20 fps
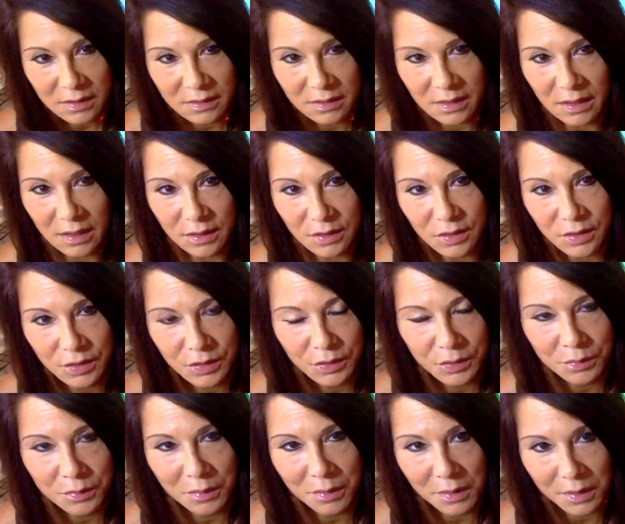that
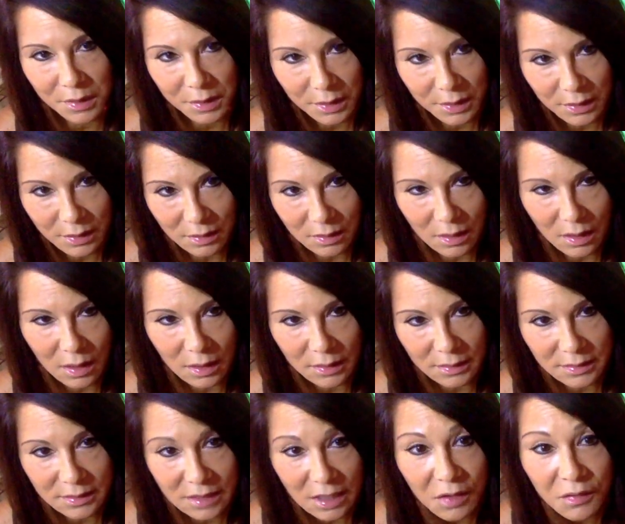you are
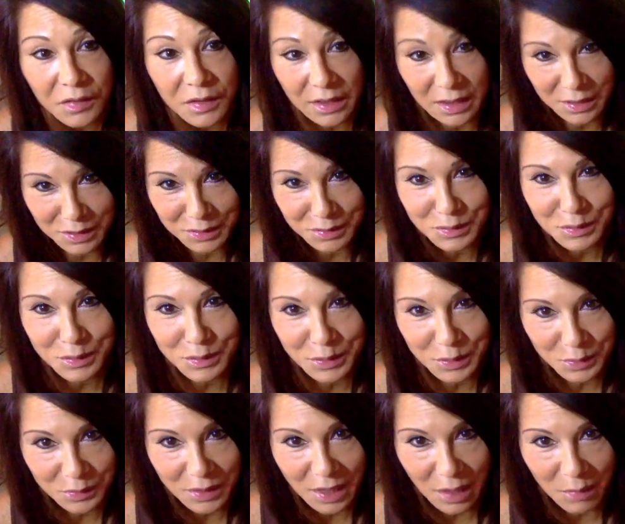delving into,
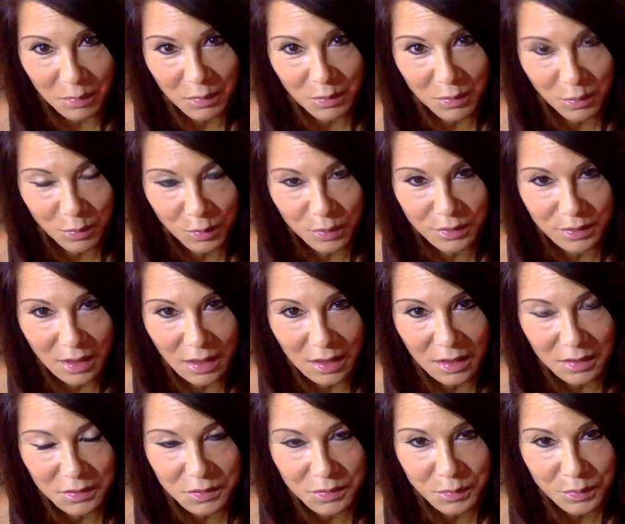Capricorn, that
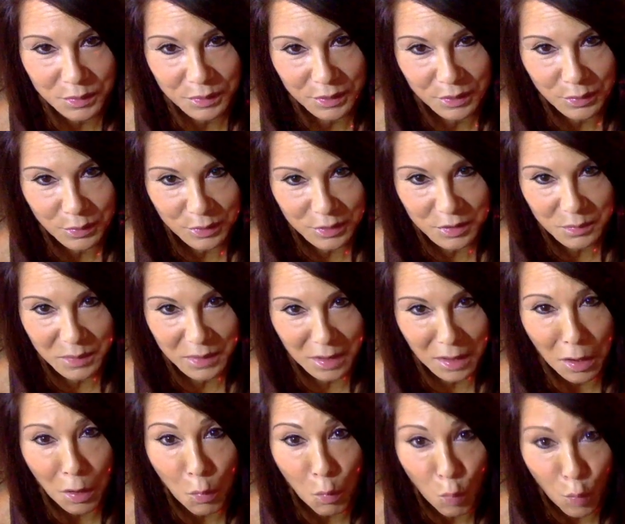is really going to be
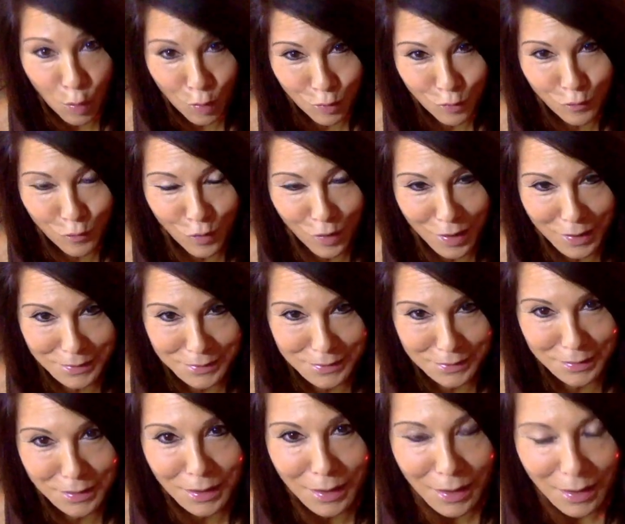a wonderful
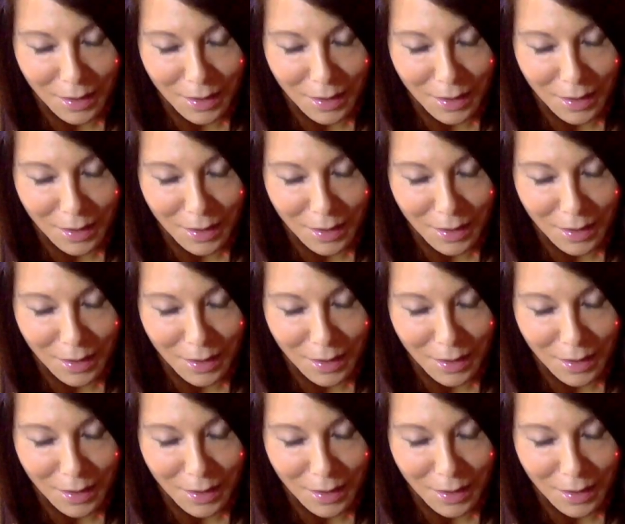idea.